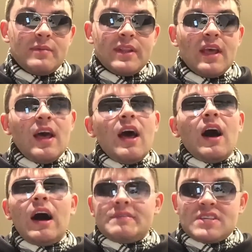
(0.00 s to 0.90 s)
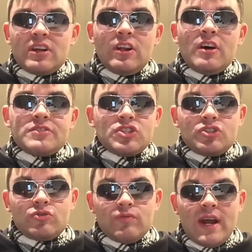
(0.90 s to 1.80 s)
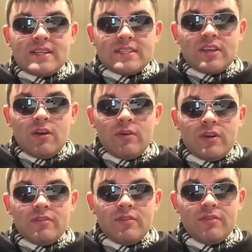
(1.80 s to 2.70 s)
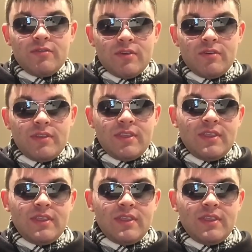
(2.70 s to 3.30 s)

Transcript: But I've seen a lot of stress go on through